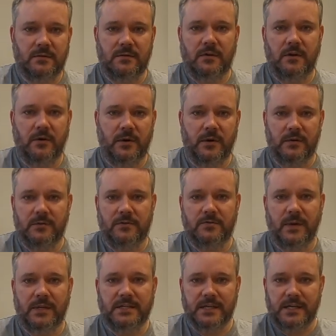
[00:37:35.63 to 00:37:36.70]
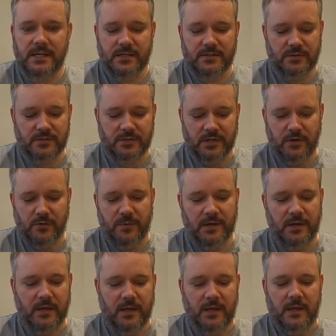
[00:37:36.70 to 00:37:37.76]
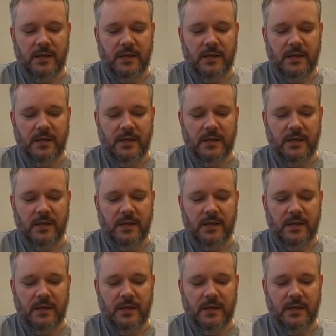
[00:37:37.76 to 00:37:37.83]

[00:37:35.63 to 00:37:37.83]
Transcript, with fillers: you know, 20 years or so, but